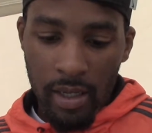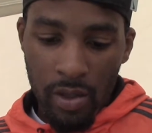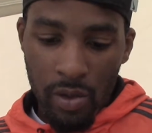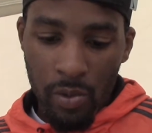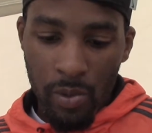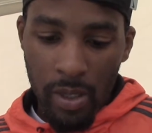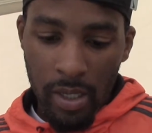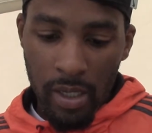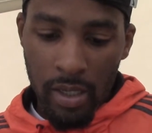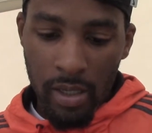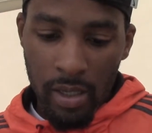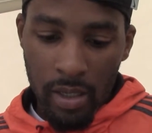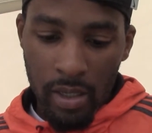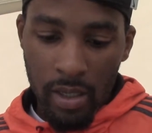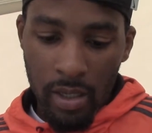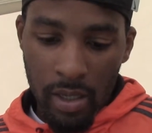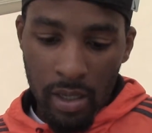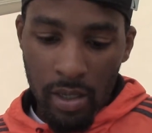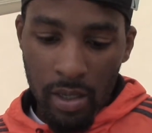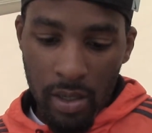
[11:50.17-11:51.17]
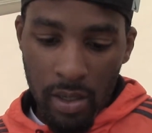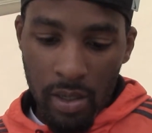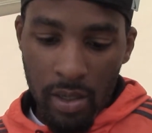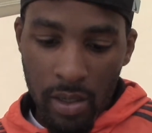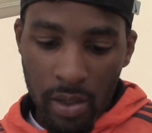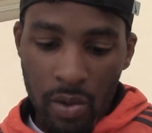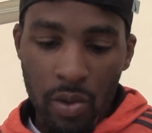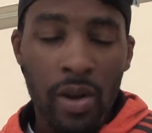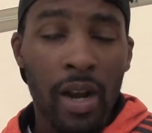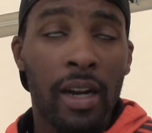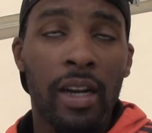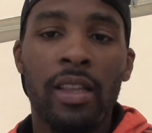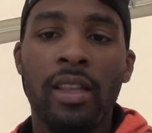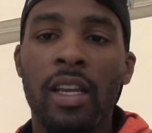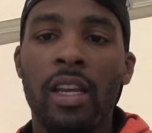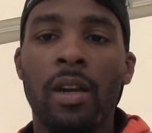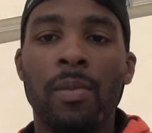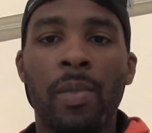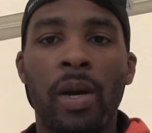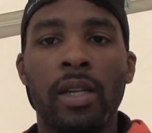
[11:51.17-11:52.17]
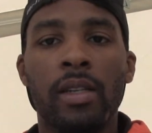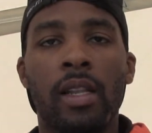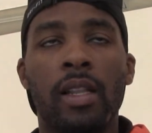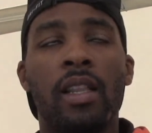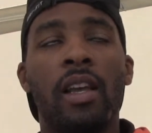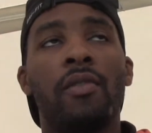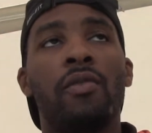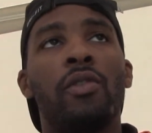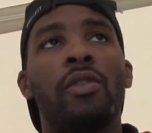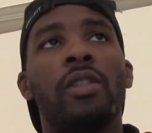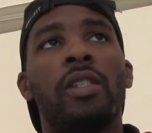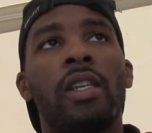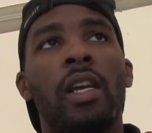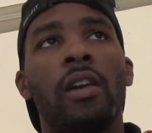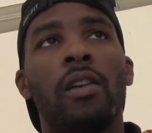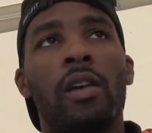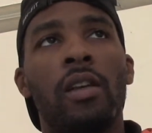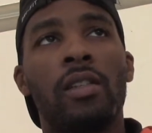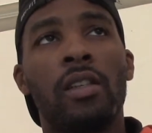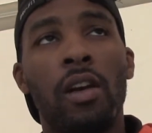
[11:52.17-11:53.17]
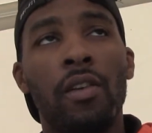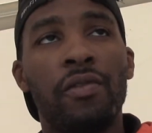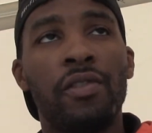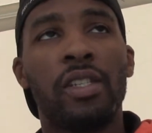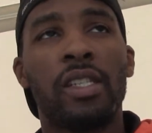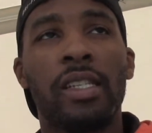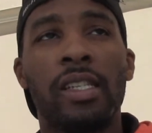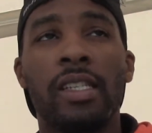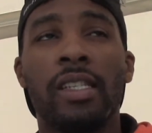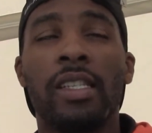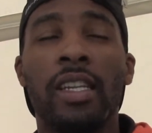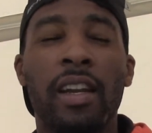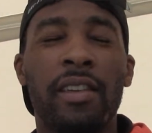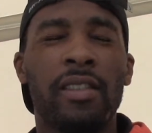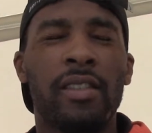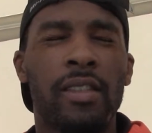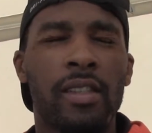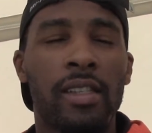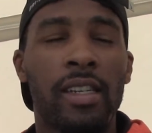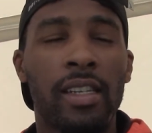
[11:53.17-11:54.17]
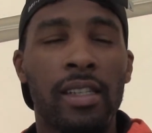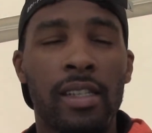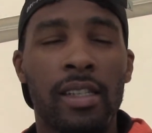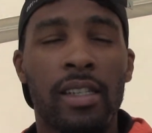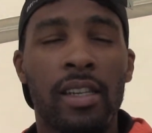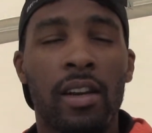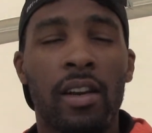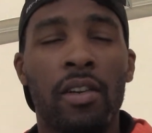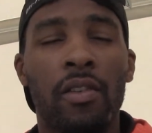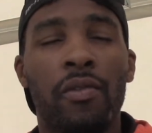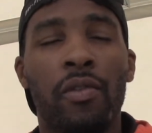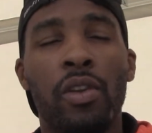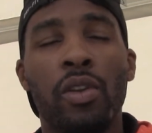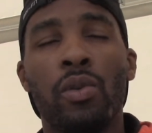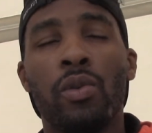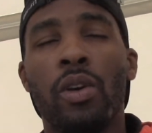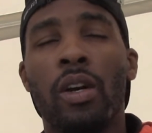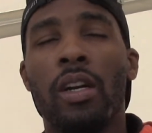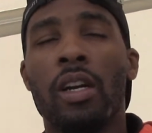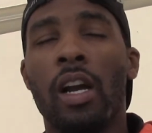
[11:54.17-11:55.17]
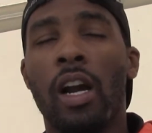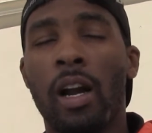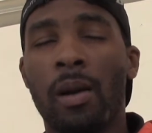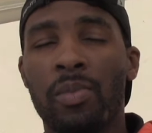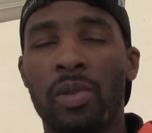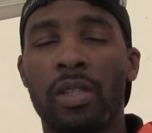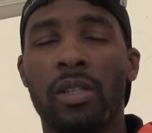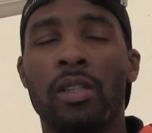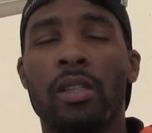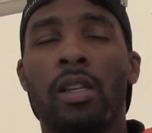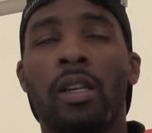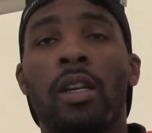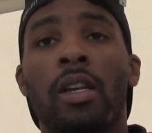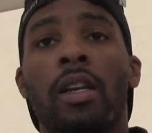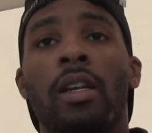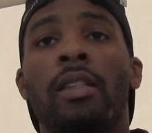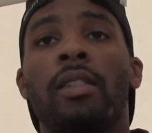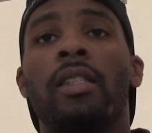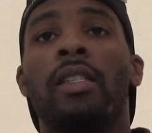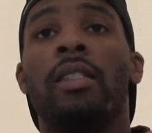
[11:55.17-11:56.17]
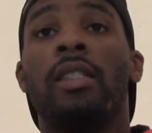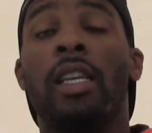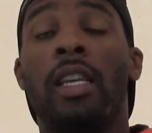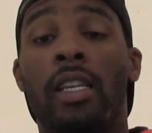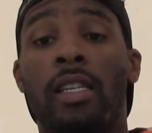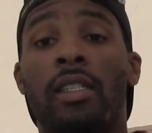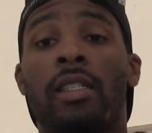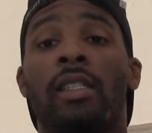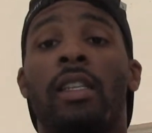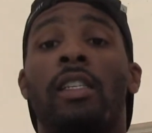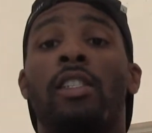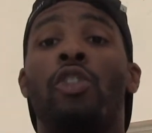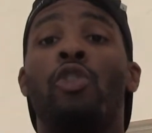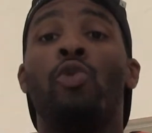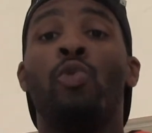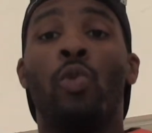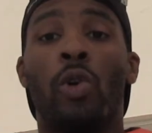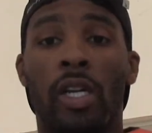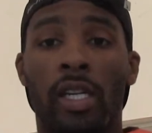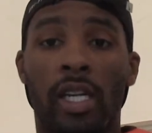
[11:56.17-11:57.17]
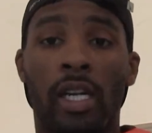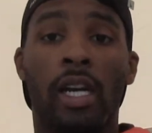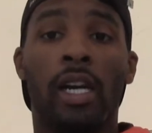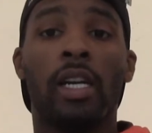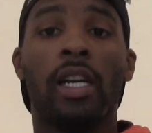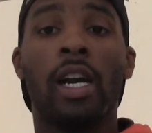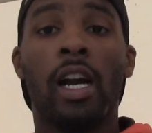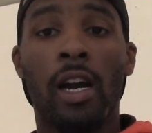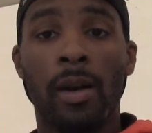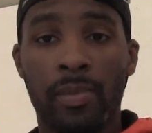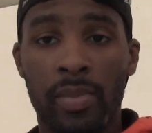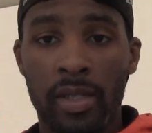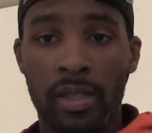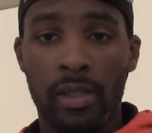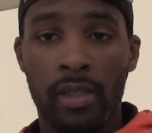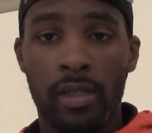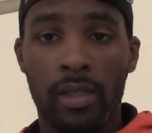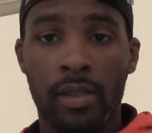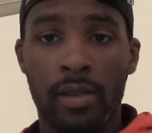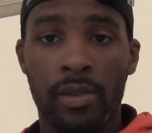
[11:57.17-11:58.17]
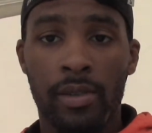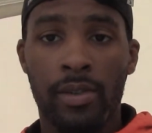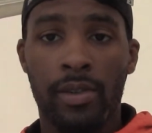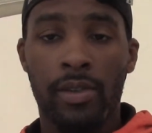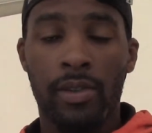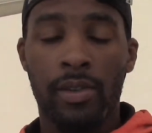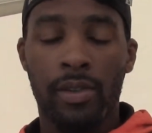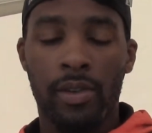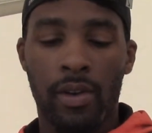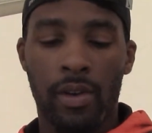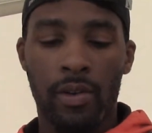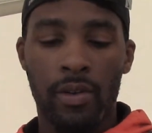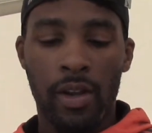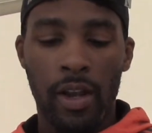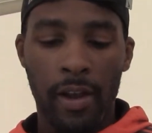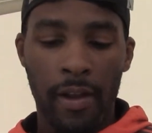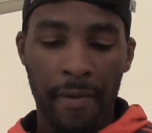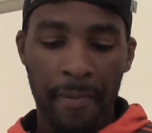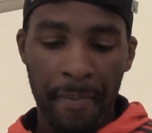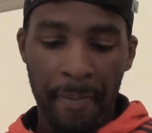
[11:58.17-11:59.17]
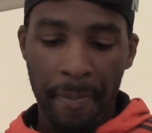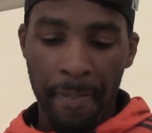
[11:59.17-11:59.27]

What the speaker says: You got to think about the level of selfishness necessary for you to accomplish the things that you want to accomplish. Okay?